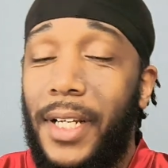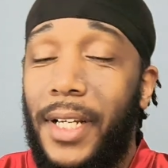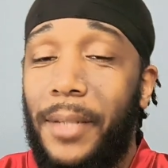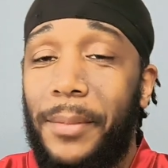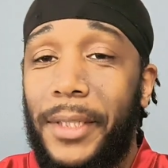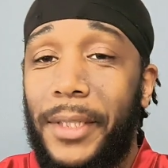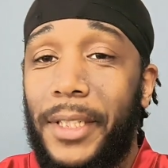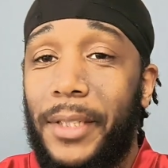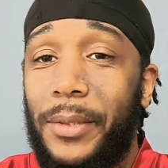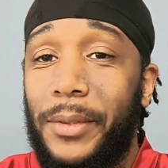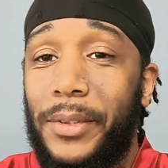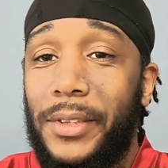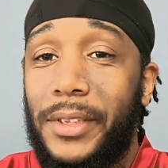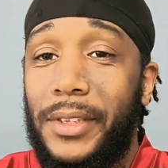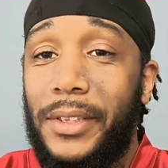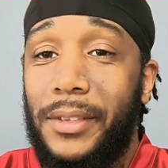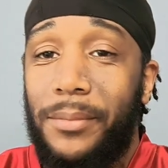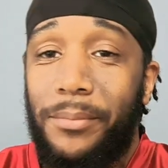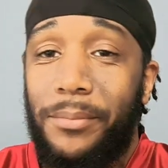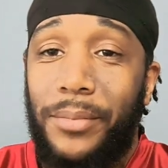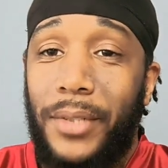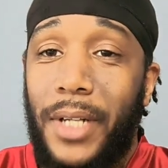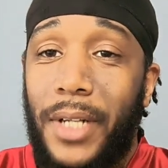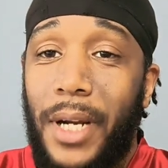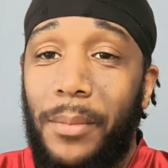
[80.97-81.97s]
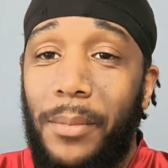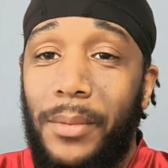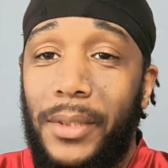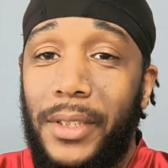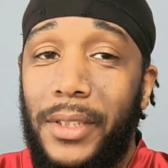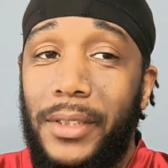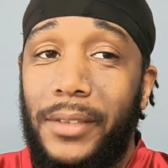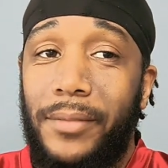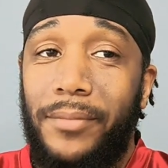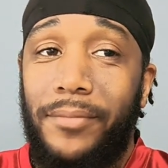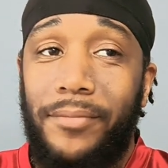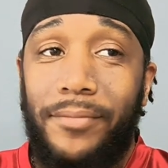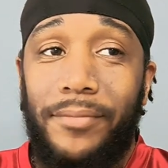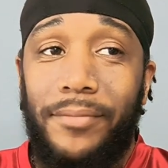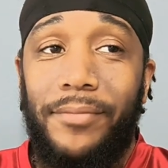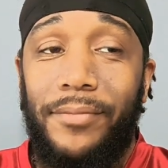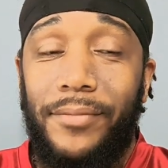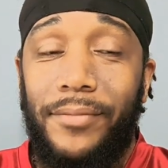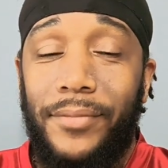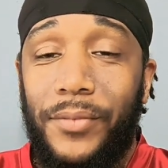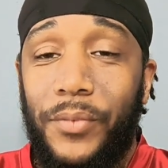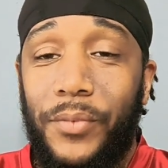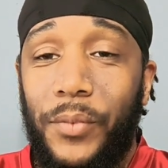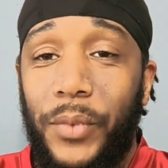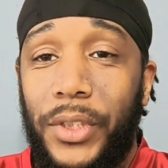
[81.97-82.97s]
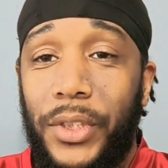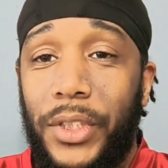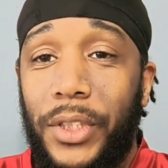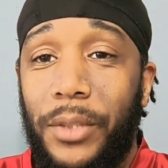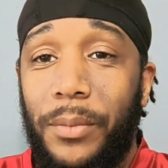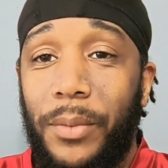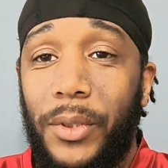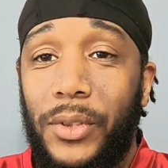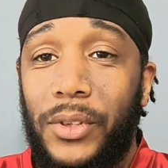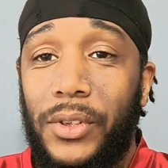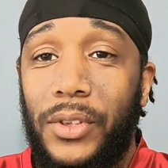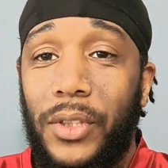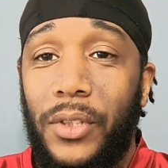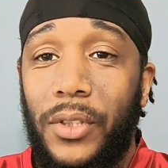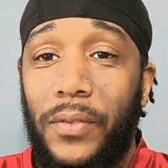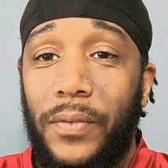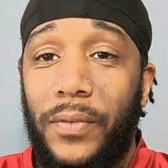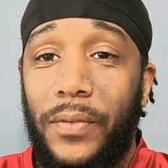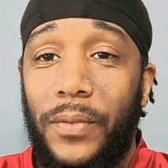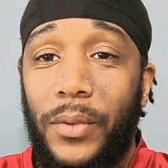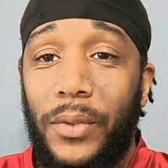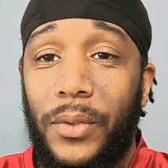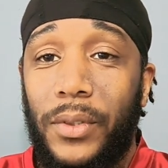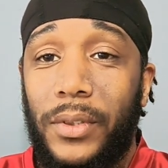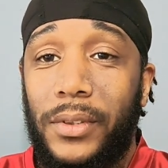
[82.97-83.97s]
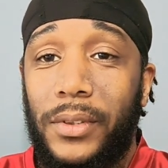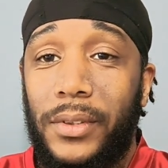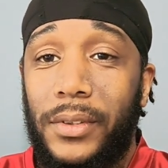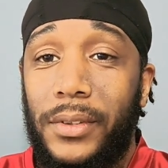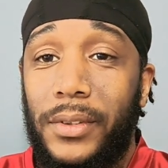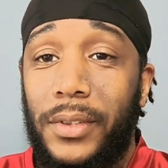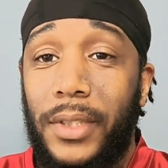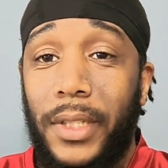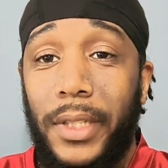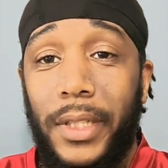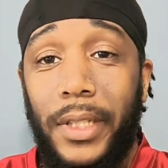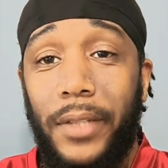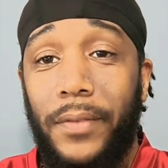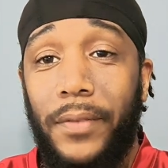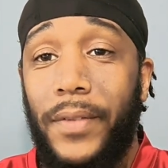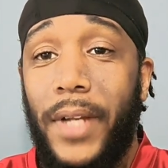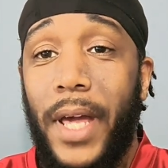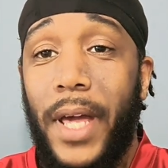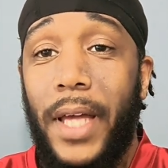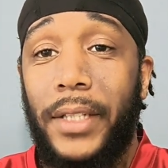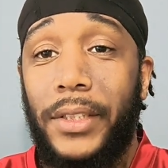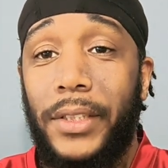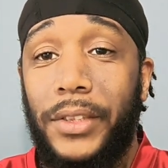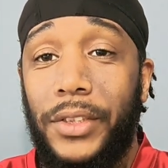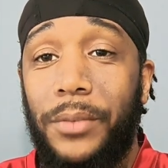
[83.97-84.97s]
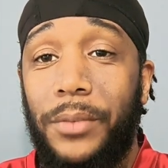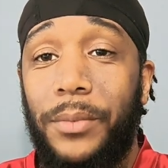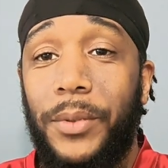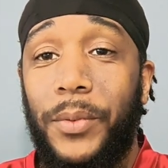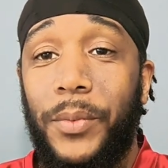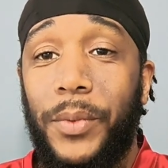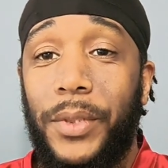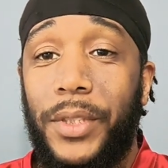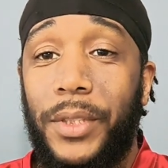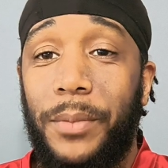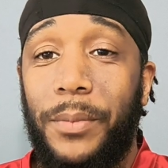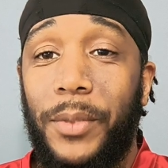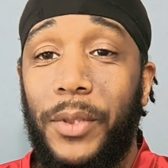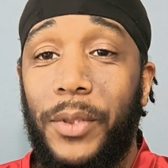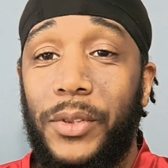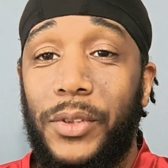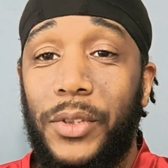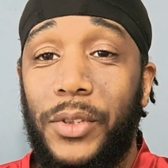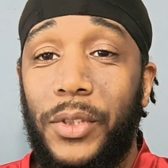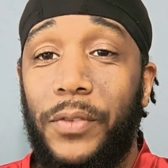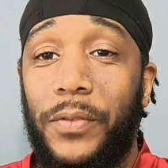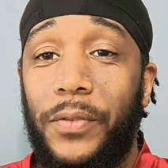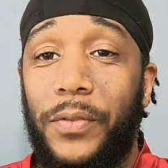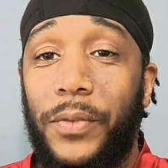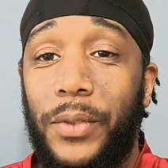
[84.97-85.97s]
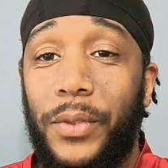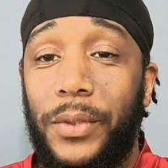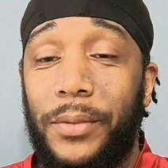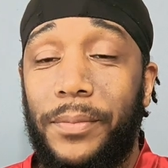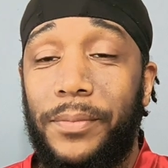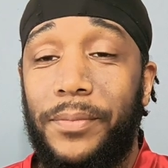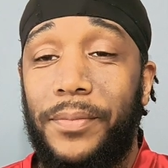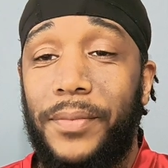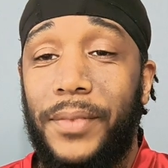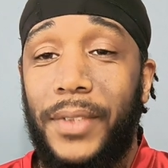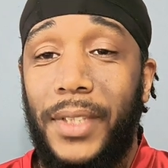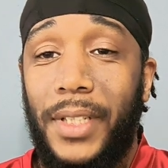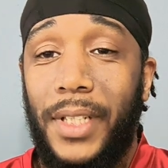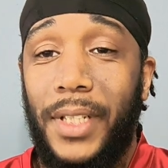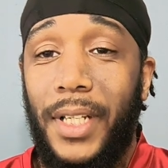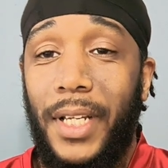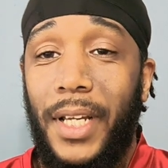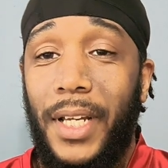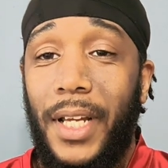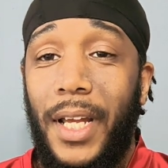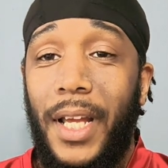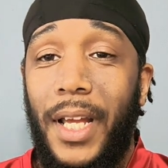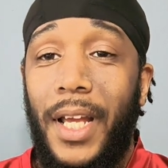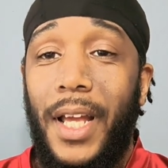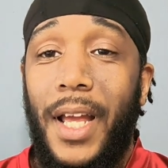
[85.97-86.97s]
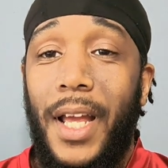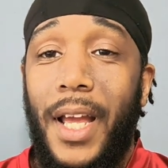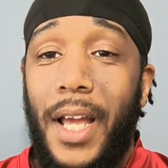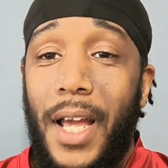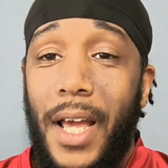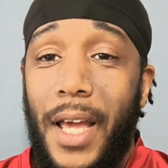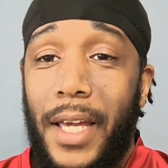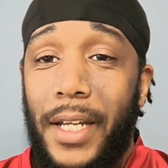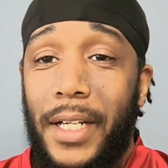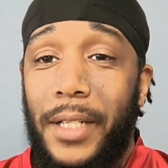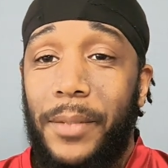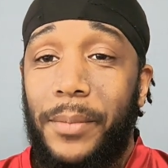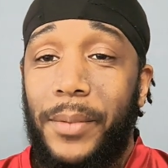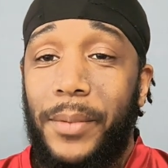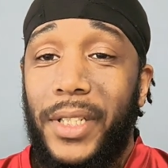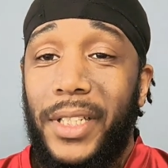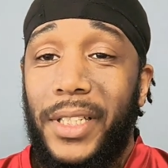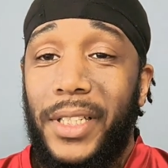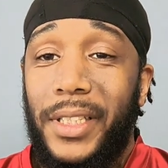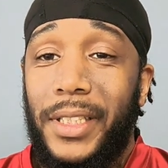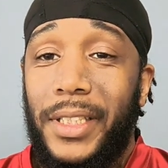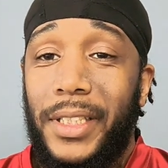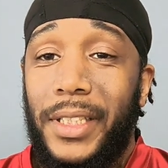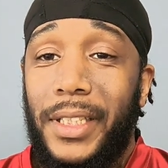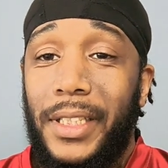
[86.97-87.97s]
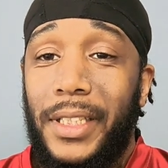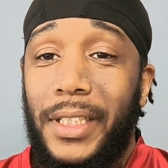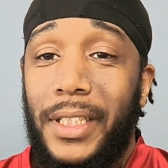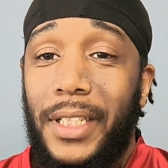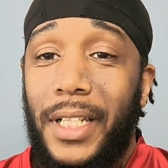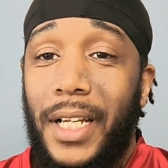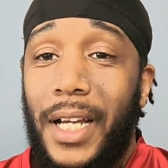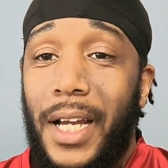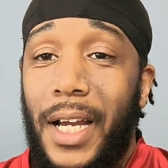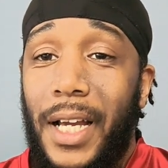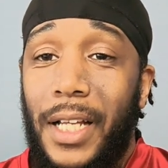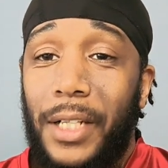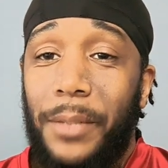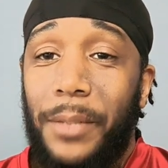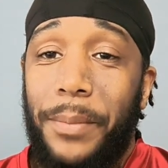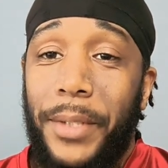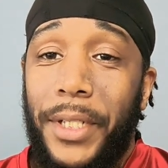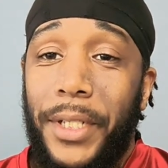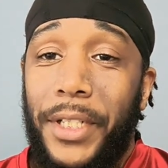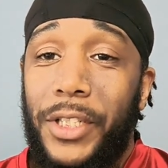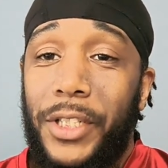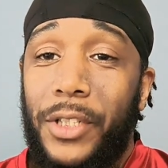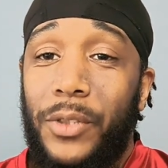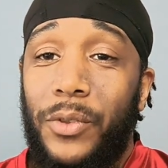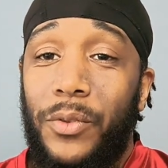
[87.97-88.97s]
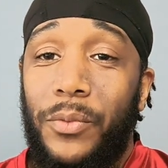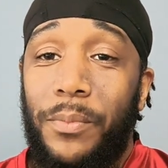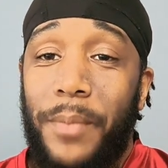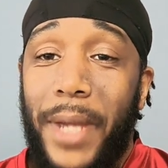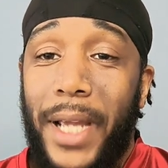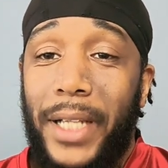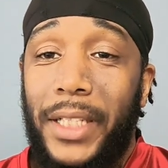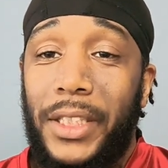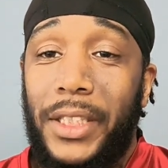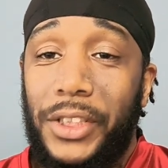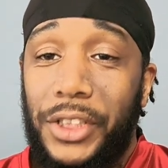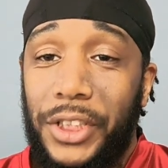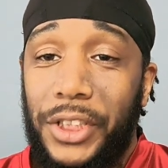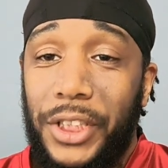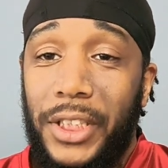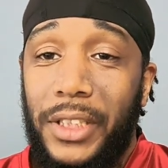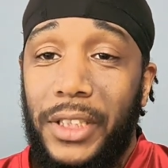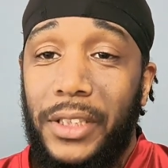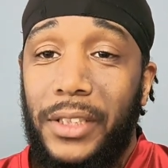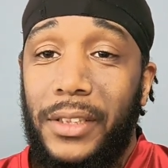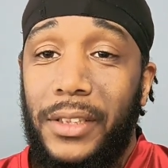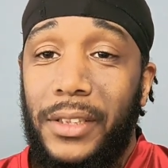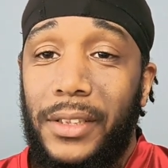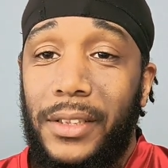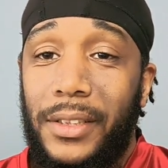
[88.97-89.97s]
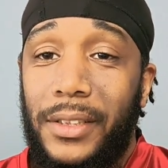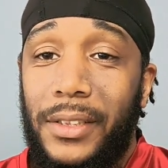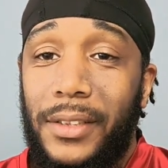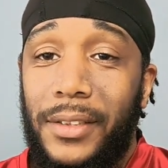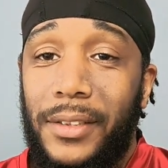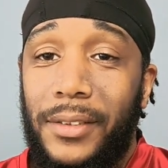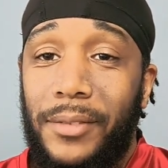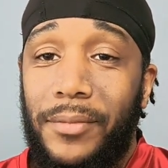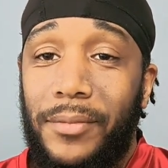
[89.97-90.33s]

I mean, it was probably what they're most known for. If not, it should be what they're most known for. I ended up getting the jalapeno mac and cheese.